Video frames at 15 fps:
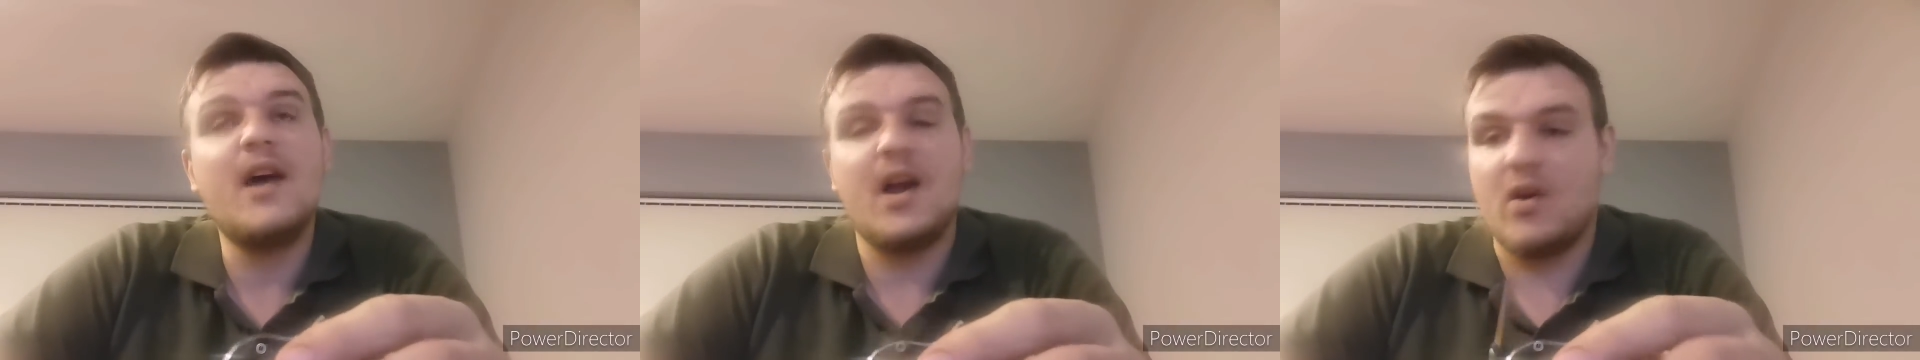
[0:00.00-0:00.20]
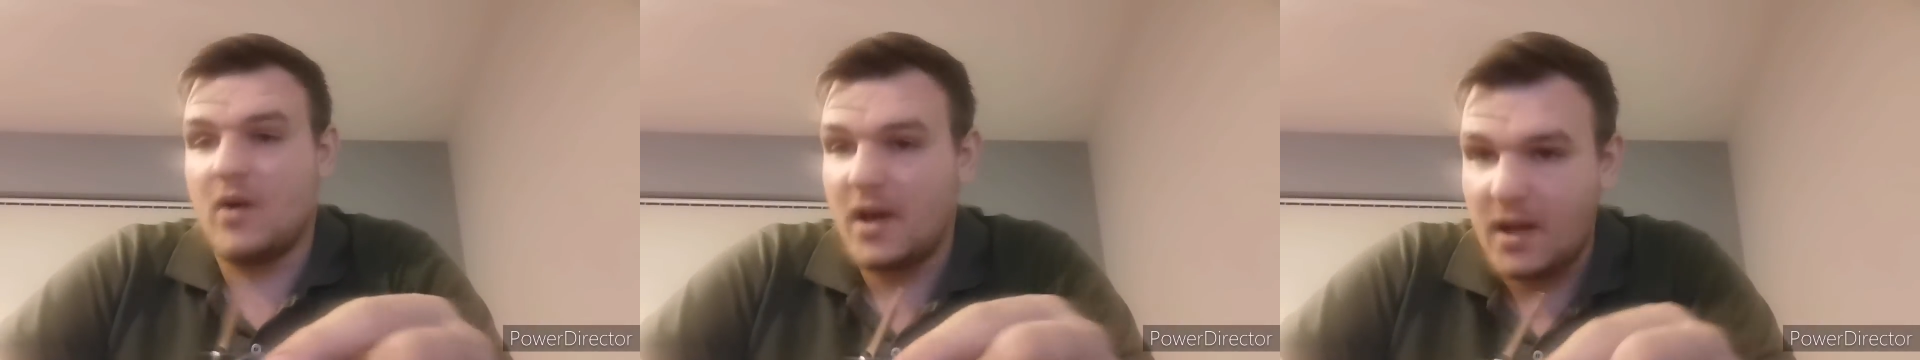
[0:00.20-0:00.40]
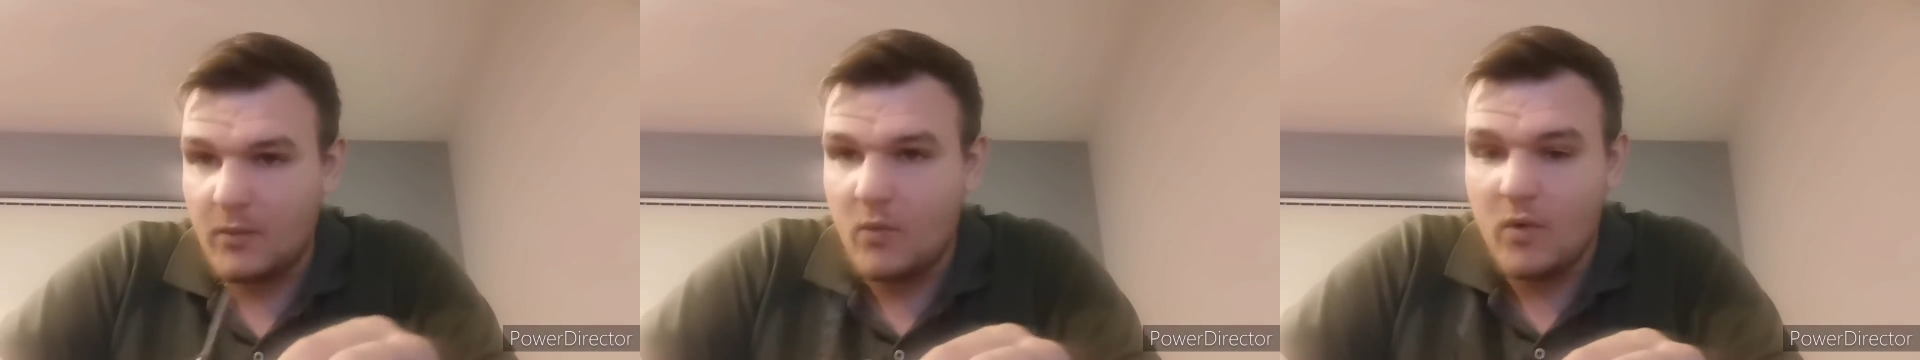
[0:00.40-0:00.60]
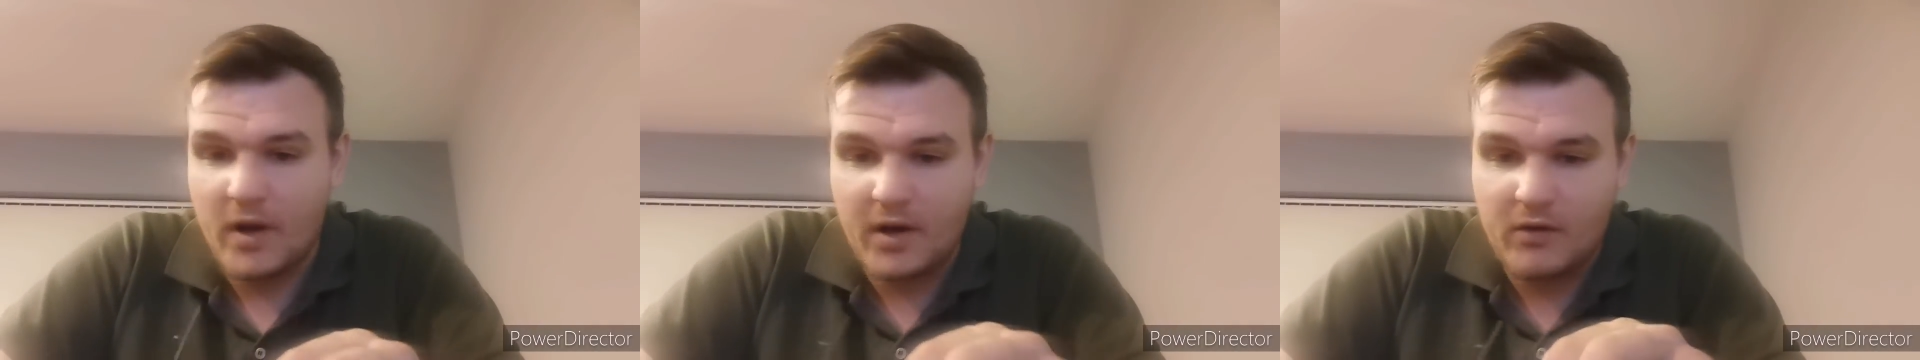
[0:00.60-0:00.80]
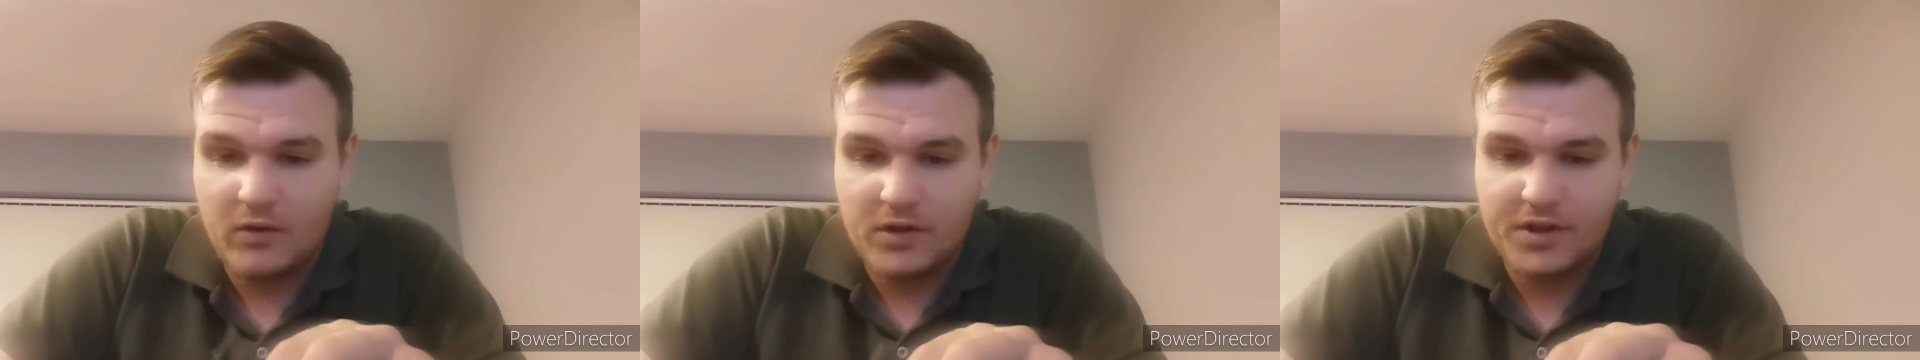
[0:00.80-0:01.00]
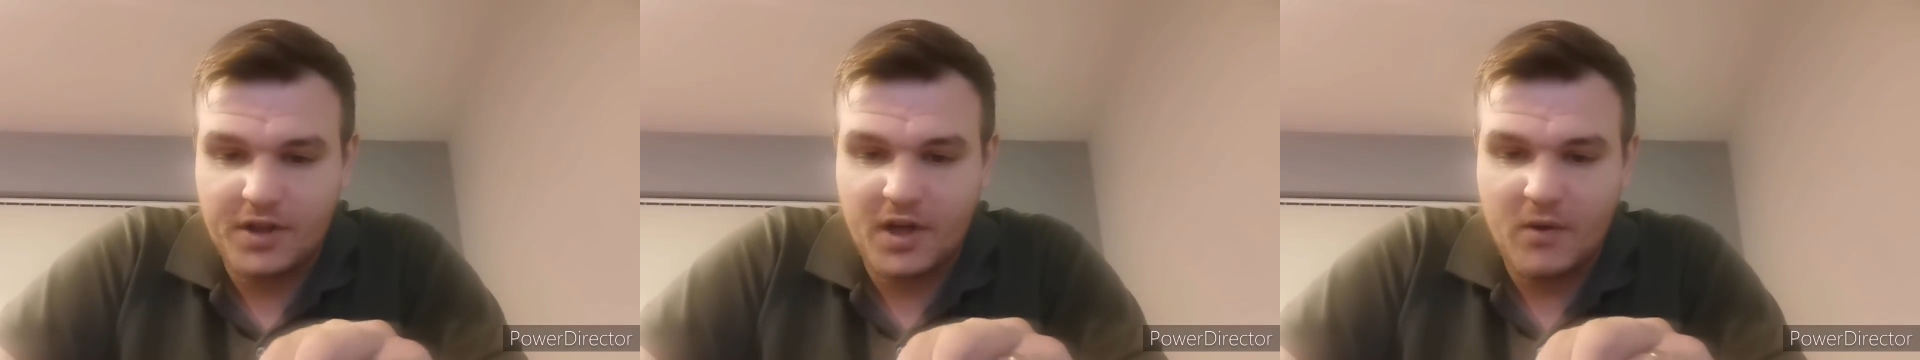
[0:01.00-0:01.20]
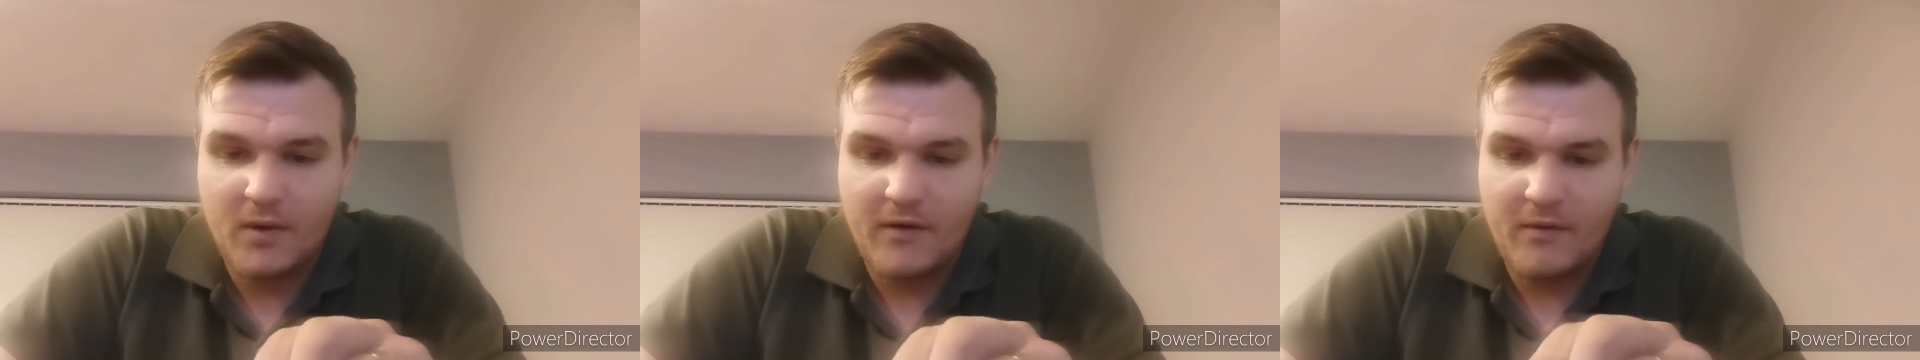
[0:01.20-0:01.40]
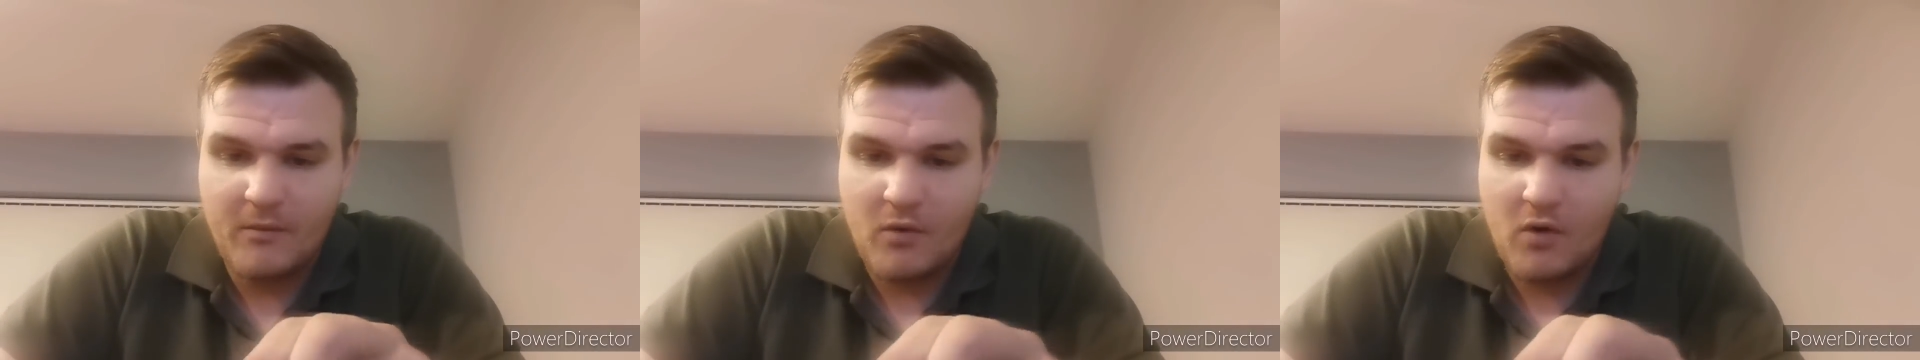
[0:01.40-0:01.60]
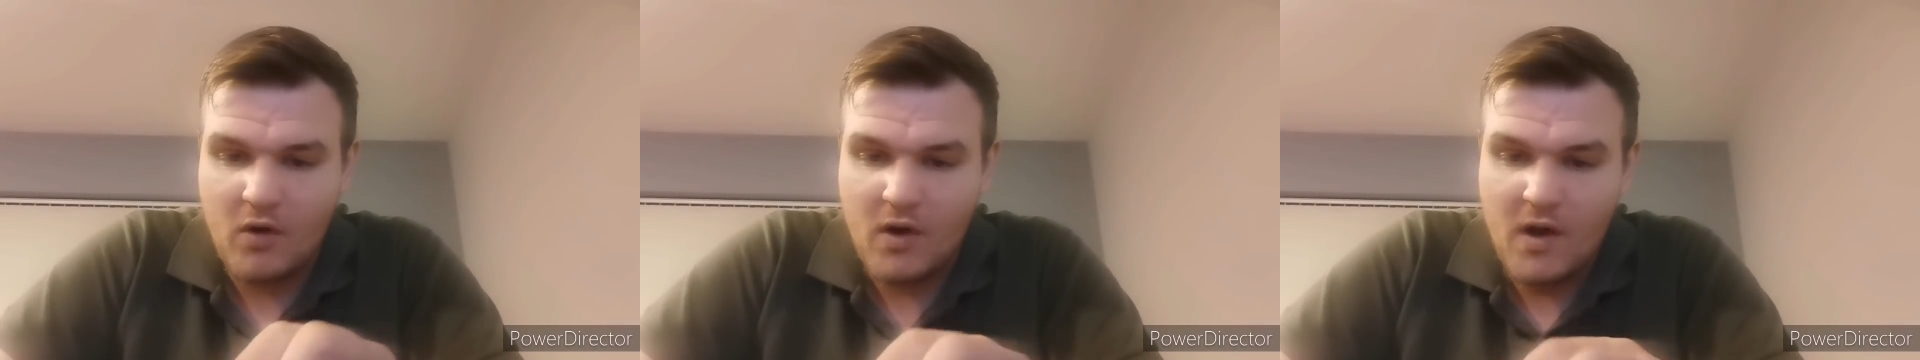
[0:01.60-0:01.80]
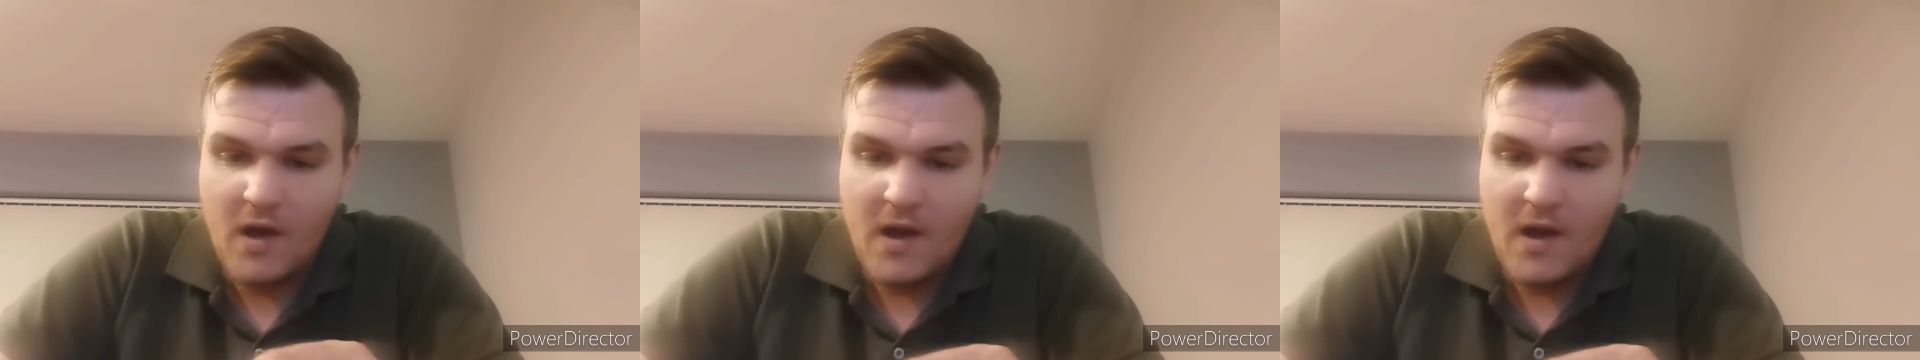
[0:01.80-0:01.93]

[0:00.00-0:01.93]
and I hate walking across Shingle even more.